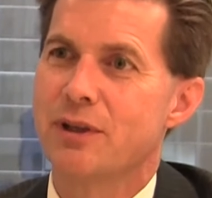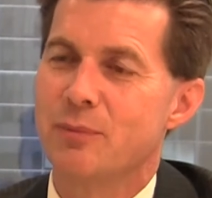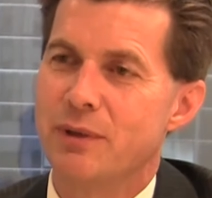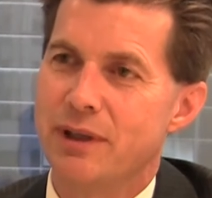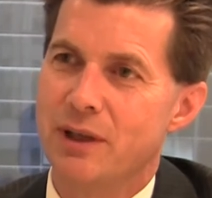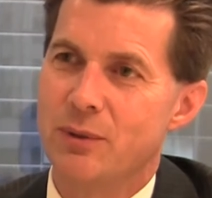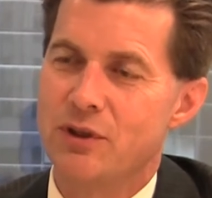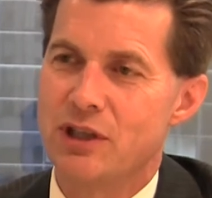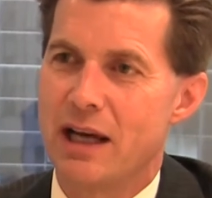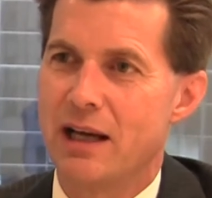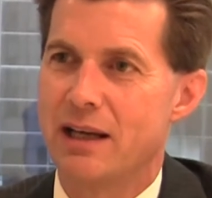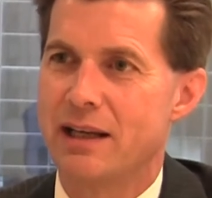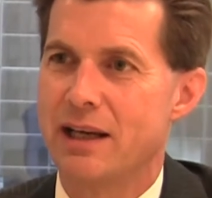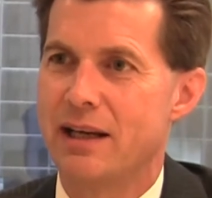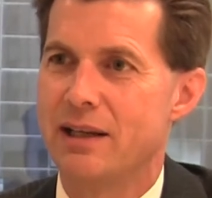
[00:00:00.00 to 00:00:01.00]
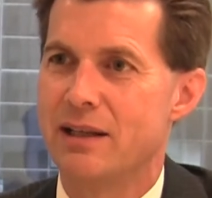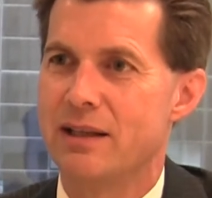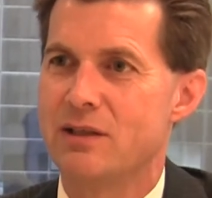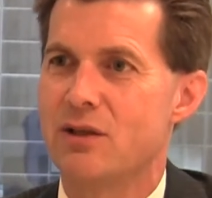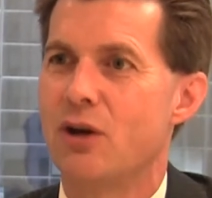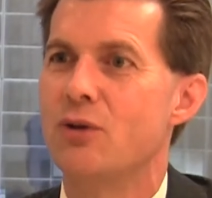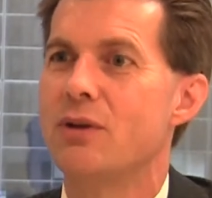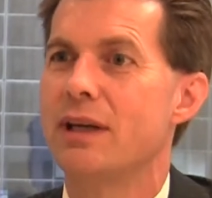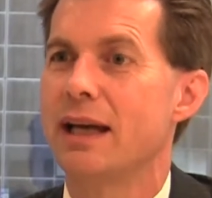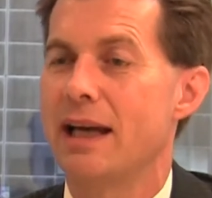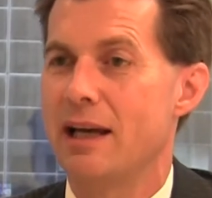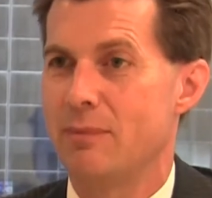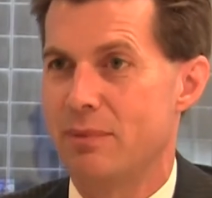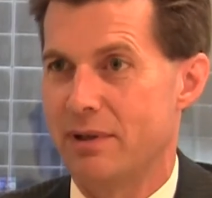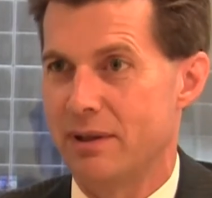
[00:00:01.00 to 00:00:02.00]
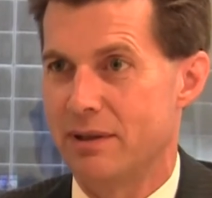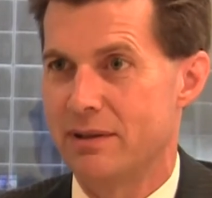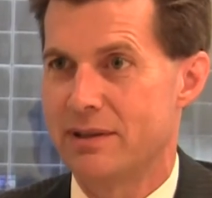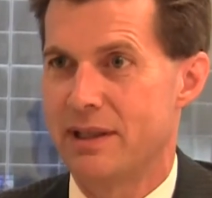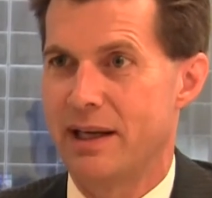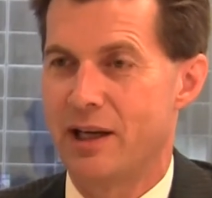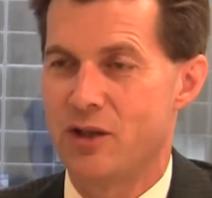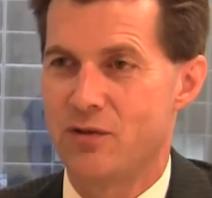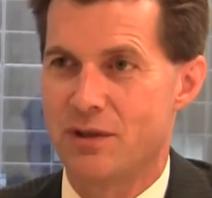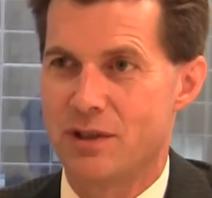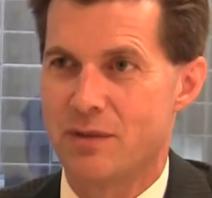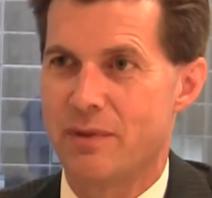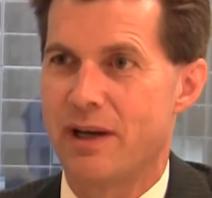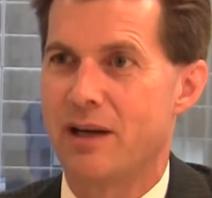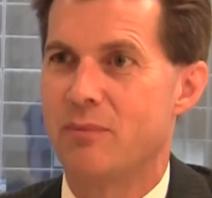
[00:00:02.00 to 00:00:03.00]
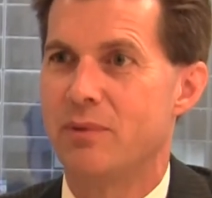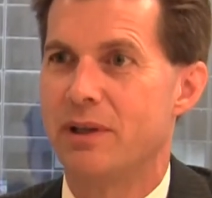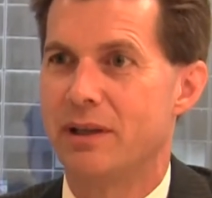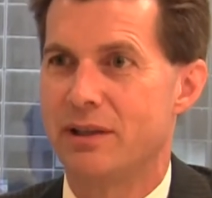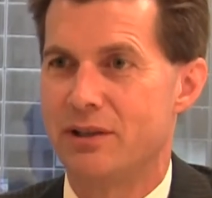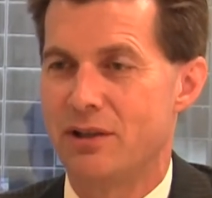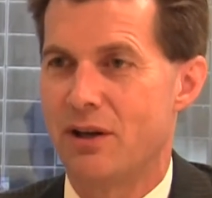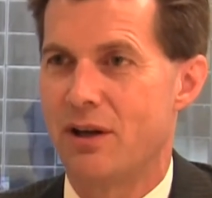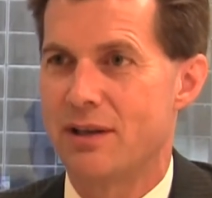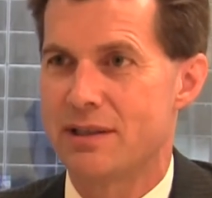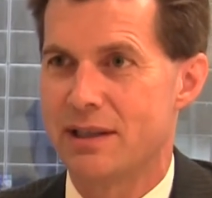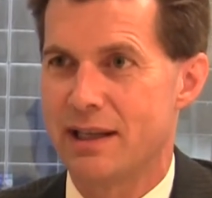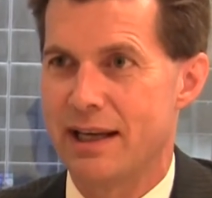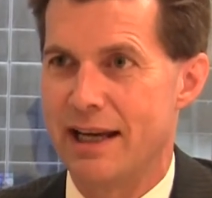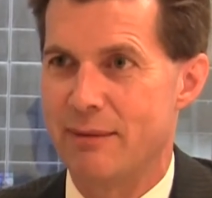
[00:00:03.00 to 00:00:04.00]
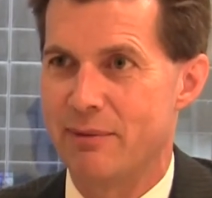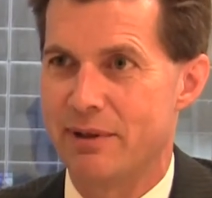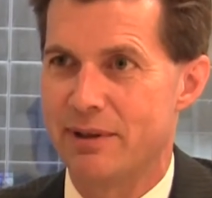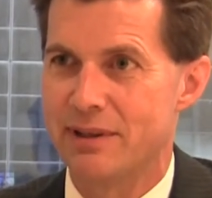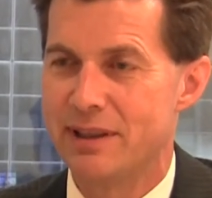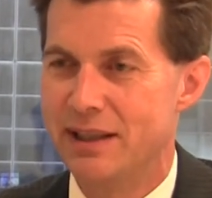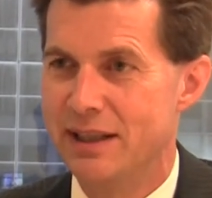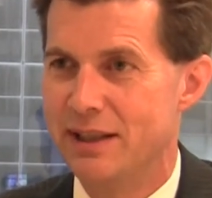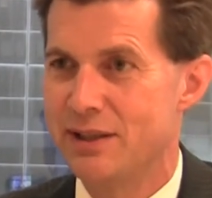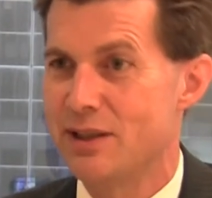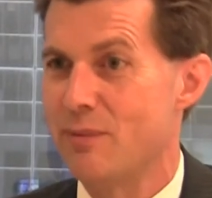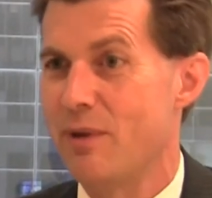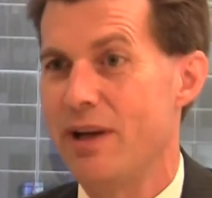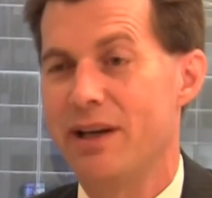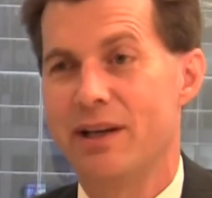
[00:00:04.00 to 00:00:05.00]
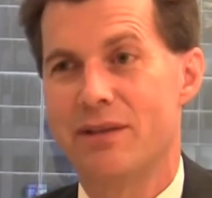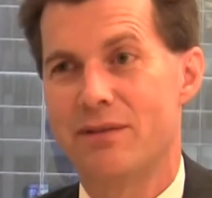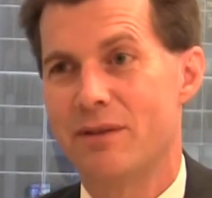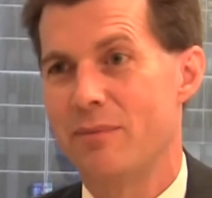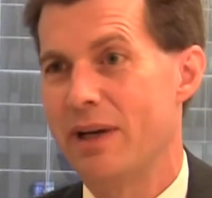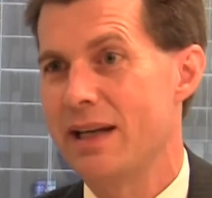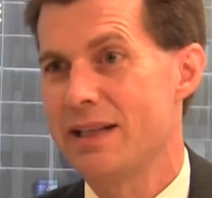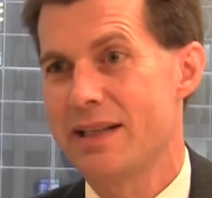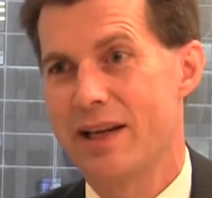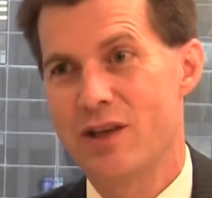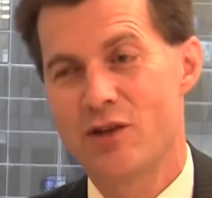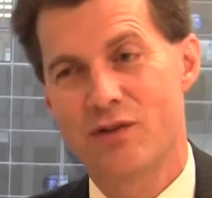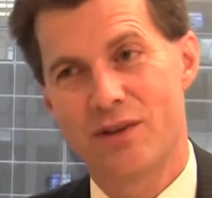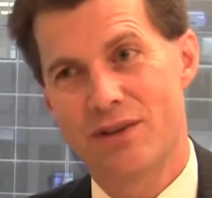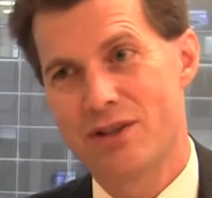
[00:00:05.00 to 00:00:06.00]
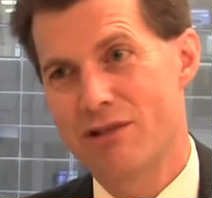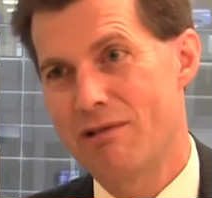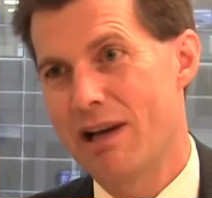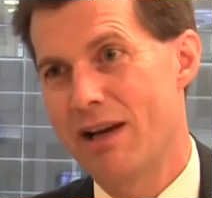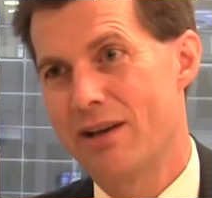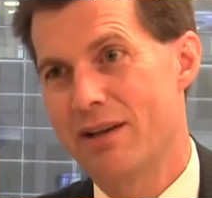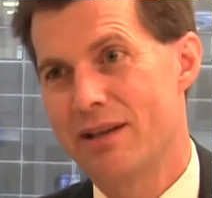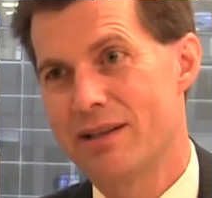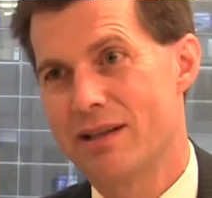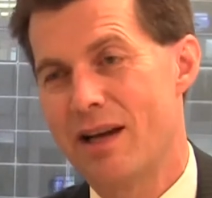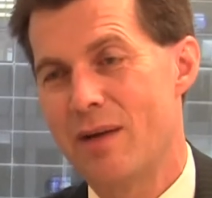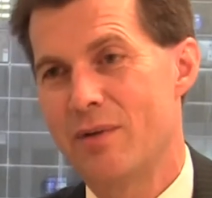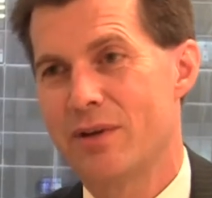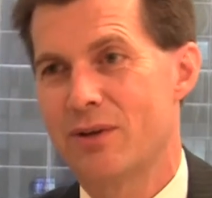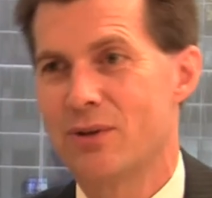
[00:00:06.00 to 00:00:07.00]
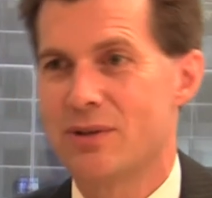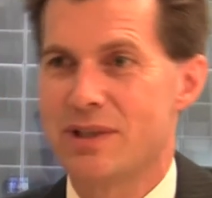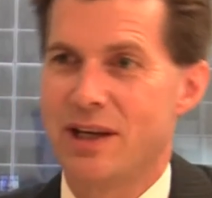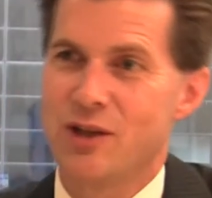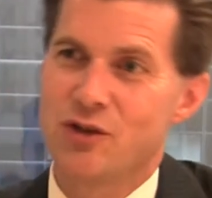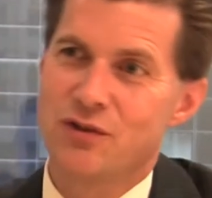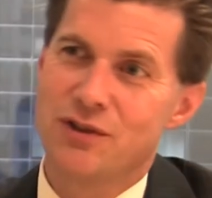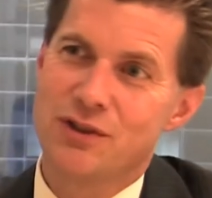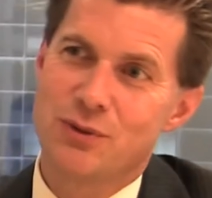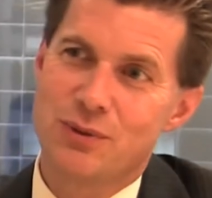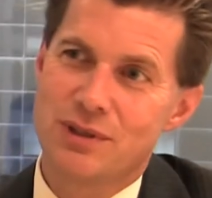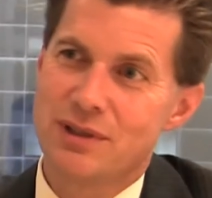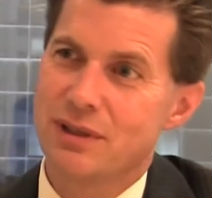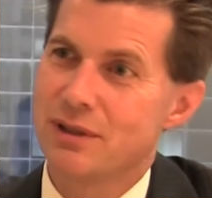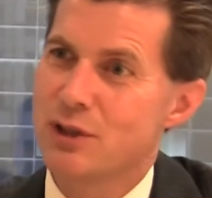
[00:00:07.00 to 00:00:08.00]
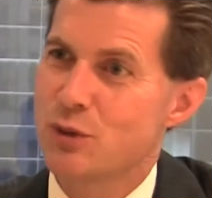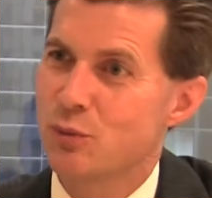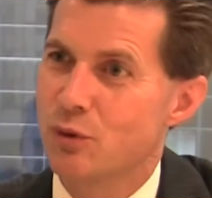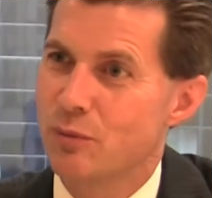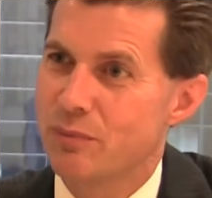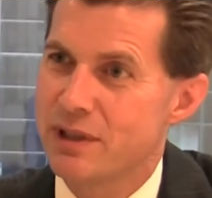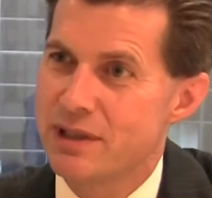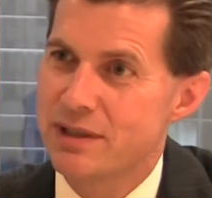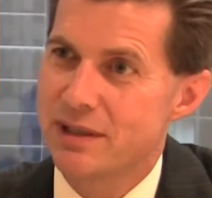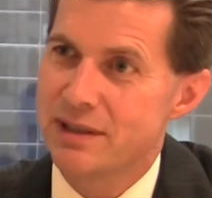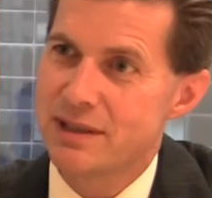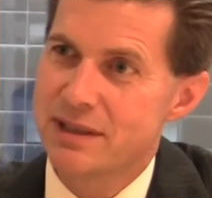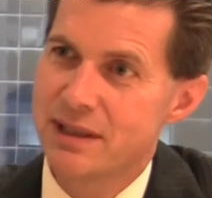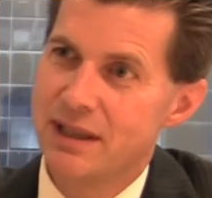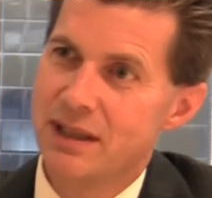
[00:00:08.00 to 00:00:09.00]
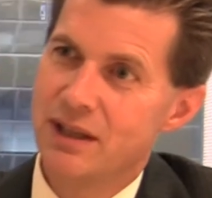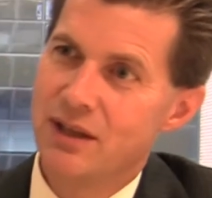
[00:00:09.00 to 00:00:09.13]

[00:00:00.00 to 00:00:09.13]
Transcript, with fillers: committee, which allocated its own capital to hedge funds, about a billion dollars in capital, to many of the best hedge funds around at the time. And of course, hedge funds were still a small business,